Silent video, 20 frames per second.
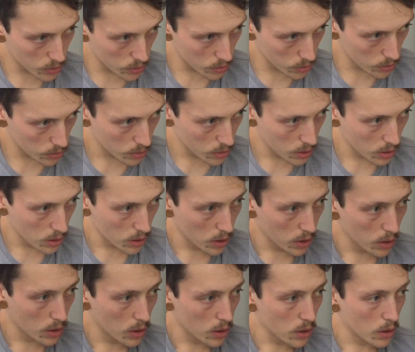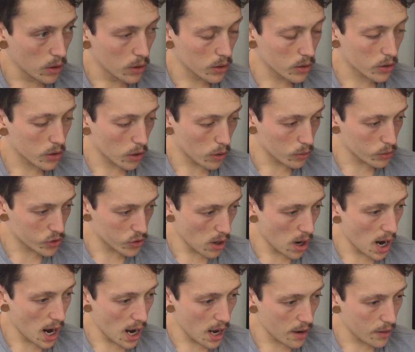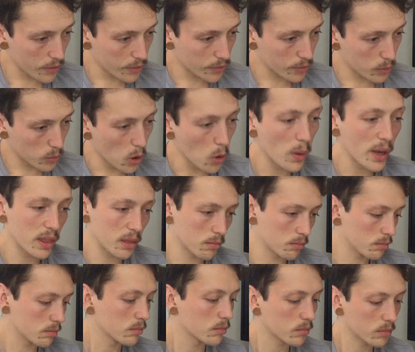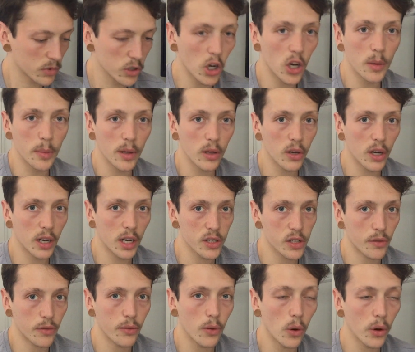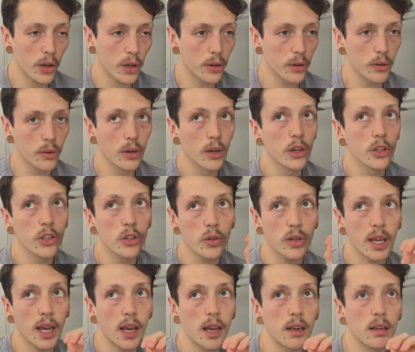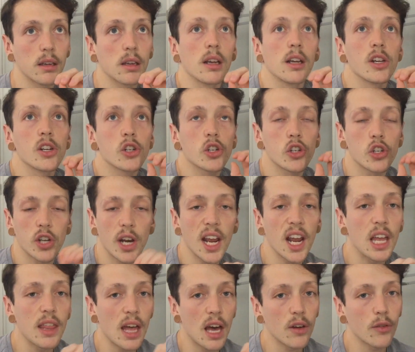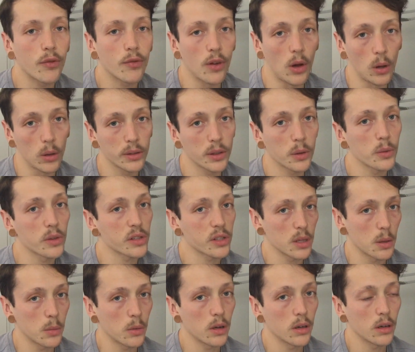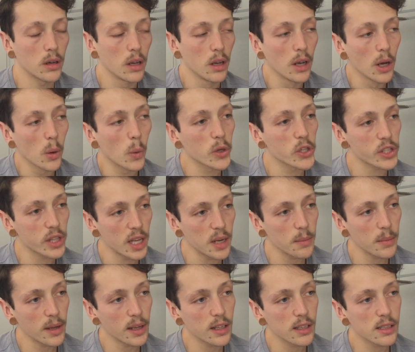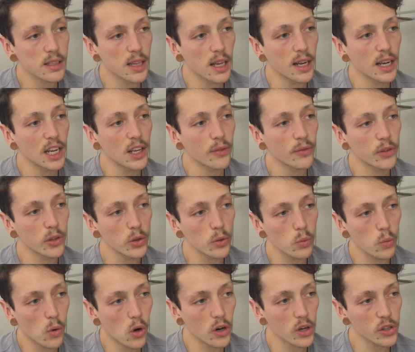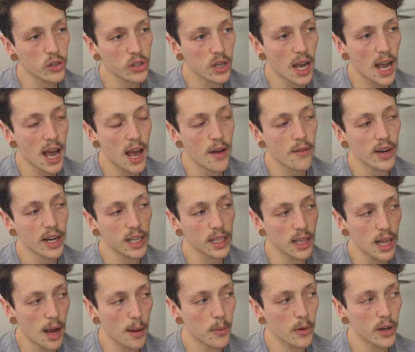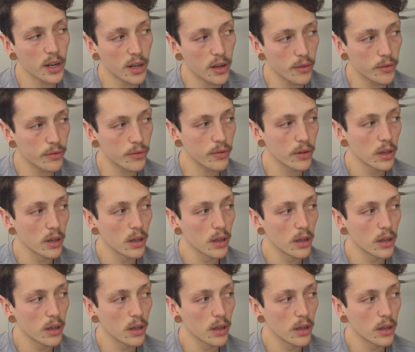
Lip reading: to Google Drive, well, when Notability does it for you, you can share that folder with someone, which then means that if you wanted to have a collaborative